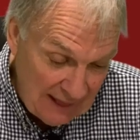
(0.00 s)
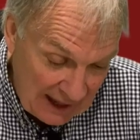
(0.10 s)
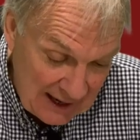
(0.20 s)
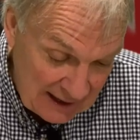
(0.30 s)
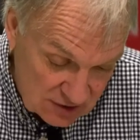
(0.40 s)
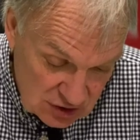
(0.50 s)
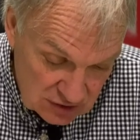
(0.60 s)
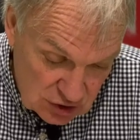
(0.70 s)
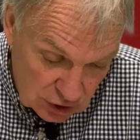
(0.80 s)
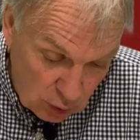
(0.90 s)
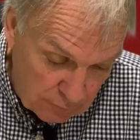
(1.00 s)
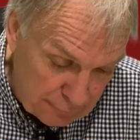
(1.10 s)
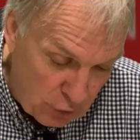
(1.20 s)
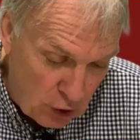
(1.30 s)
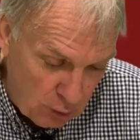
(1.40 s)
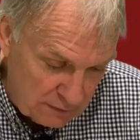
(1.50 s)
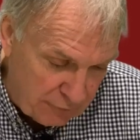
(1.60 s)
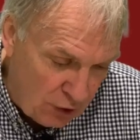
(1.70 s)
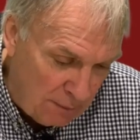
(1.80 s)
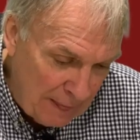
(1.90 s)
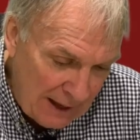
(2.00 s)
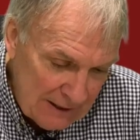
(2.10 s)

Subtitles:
to go forward from.